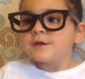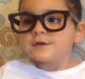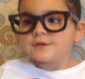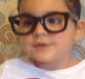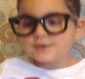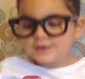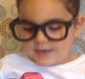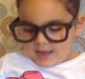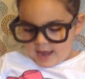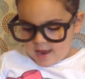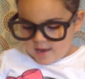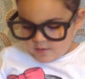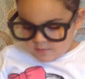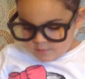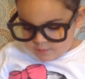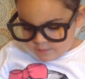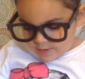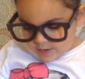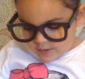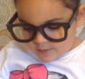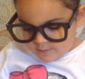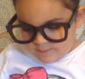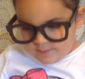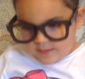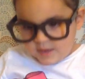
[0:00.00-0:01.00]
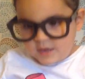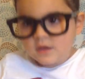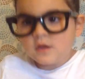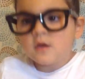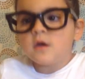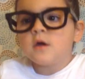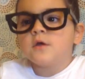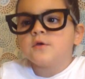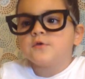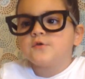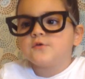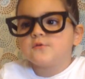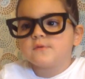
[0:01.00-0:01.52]
Today we'll be
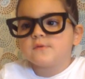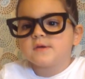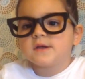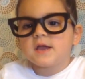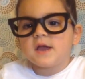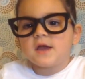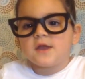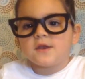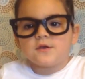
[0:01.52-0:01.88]
doing